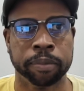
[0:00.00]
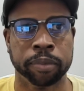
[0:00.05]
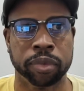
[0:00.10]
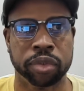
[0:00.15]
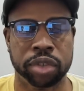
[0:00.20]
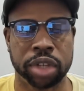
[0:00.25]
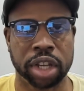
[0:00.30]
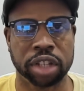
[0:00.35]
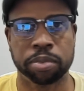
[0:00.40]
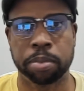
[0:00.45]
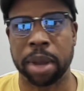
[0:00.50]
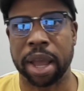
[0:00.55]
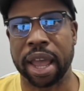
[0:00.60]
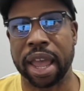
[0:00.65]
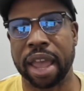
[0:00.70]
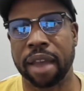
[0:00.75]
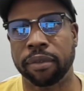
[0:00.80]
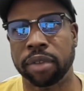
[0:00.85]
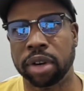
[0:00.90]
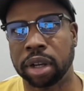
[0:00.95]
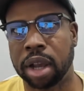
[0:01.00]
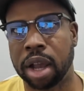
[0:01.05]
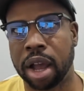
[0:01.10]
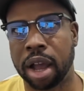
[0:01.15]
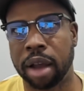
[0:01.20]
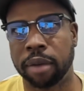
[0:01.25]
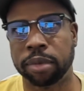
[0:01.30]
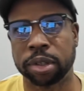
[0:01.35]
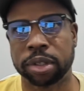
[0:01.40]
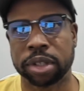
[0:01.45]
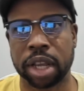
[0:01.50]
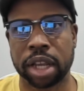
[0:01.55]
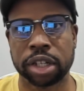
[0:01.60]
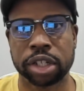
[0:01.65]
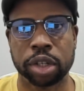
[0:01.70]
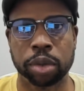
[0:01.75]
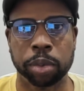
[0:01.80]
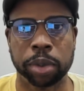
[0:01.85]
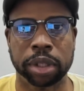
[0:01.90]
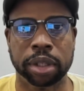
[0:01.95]
just by having a
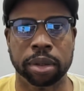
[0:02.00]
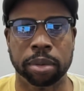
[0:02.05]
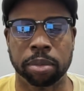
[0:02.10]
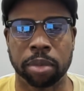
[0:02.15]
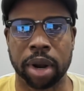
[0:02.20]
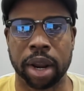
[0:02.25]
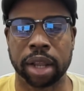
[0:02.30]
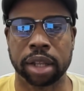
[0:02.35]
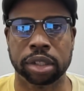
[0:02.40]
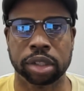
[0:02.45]
conversation with him, right?